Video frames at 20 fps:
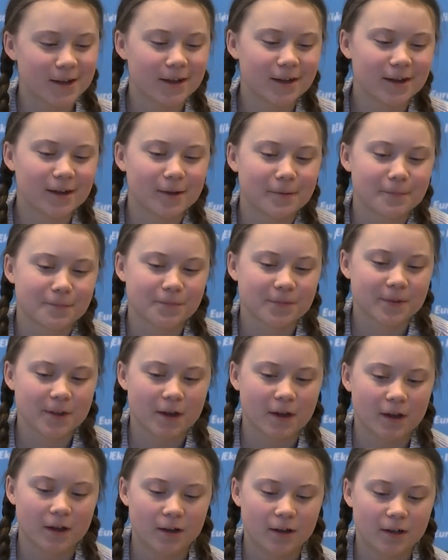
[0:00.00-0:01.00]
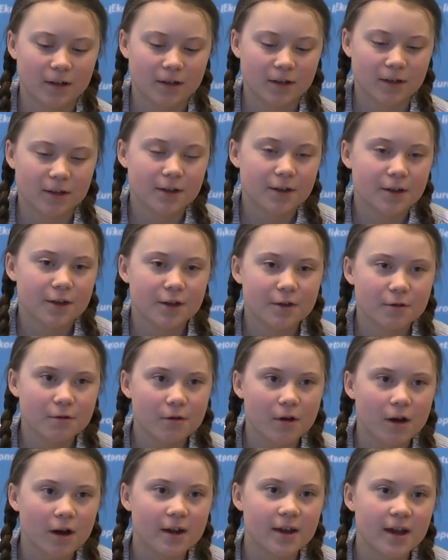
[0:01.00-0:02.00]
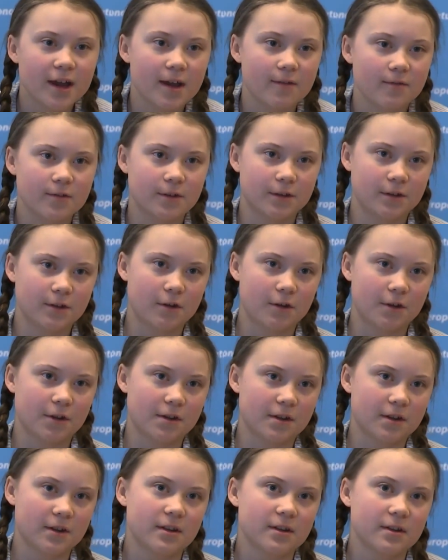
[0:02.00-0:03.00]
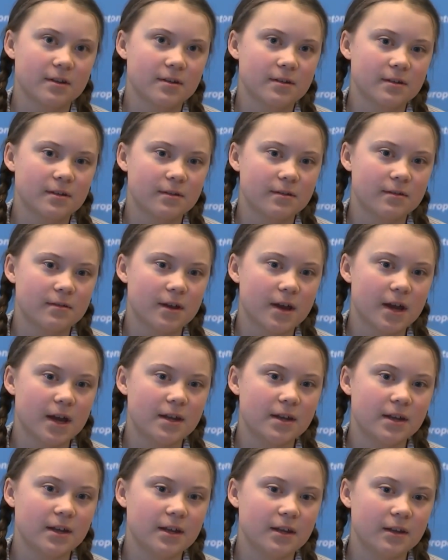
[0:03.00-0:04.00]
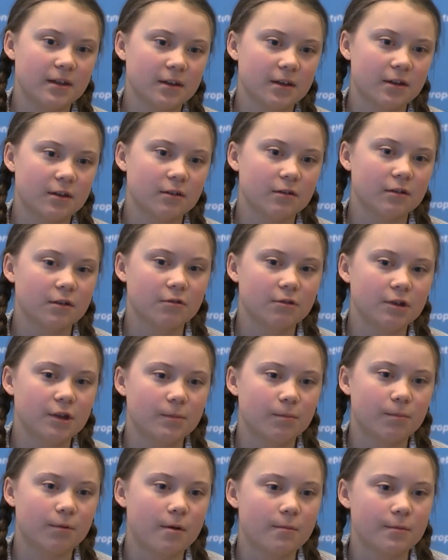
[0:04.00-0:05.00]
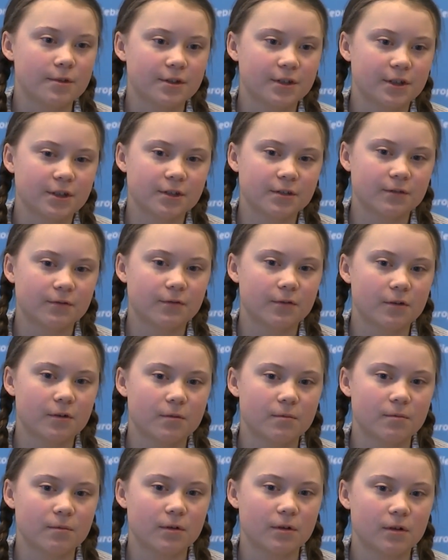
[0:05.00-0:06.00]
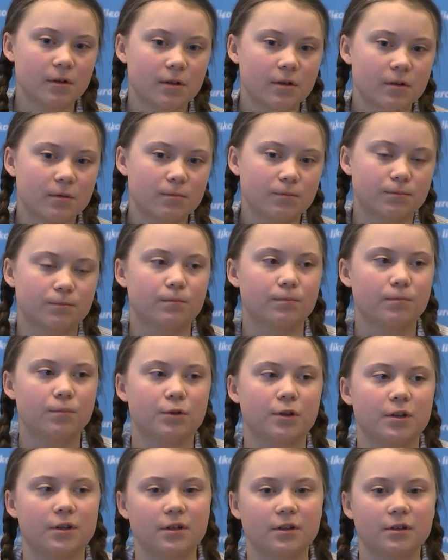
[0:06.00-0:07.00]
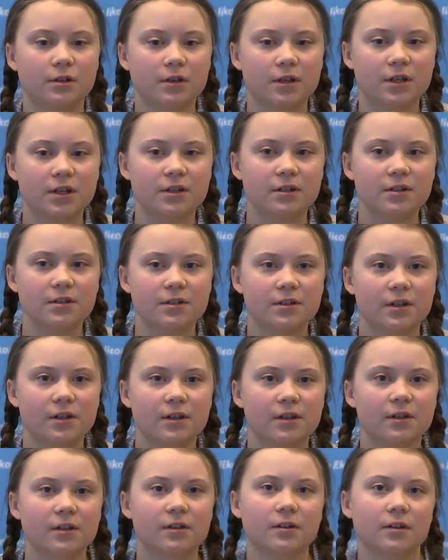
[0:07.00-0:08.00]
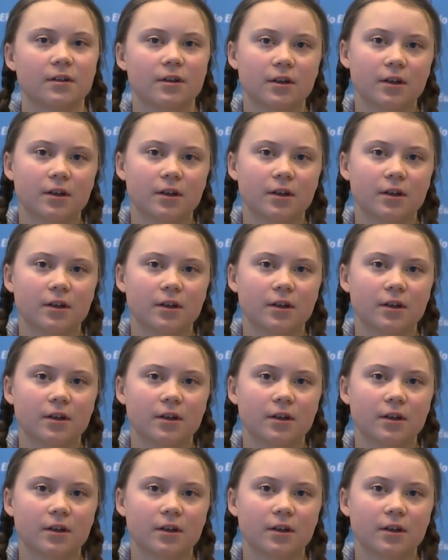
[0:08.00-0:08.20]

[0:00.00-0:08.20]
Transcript: Um, no, I haven't gotten any concrete promises from political leaders and